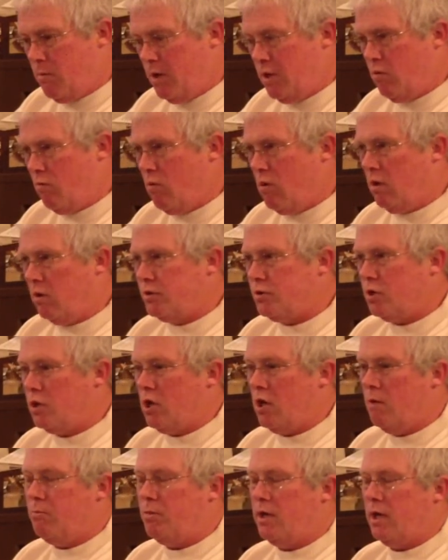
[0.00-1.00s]
by the Wurlitzer
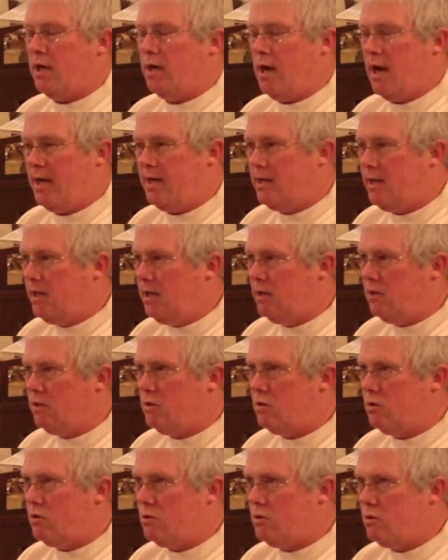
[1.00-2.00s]
Company in
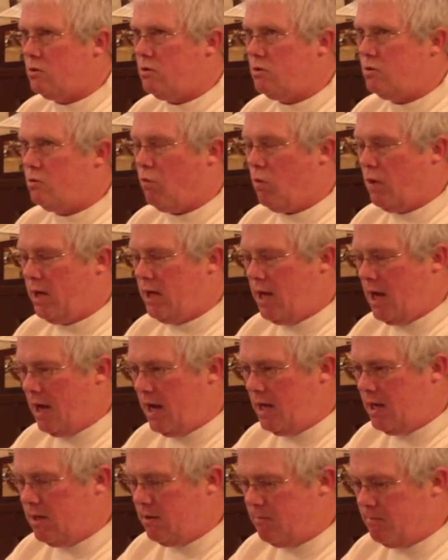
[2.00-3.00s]

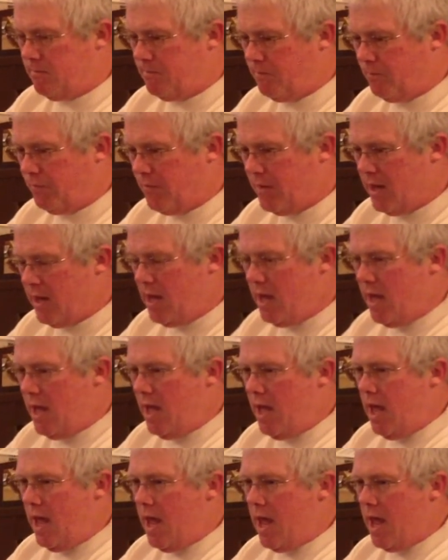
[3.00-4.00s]
1928,
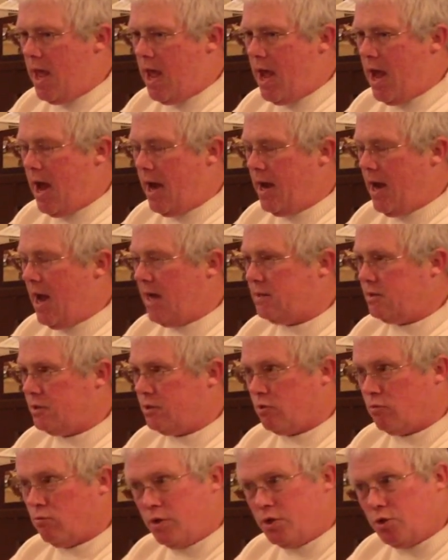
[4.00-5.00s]
and it has its
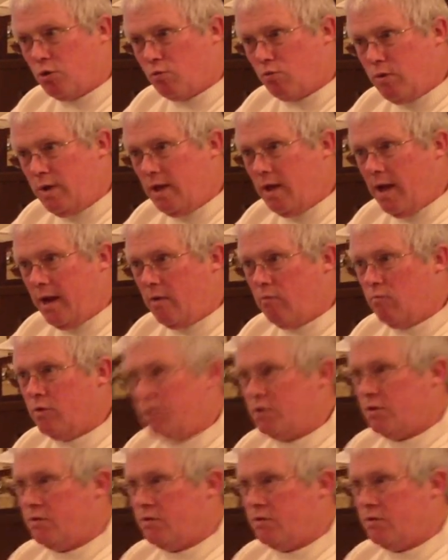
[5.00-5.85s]
original relay, which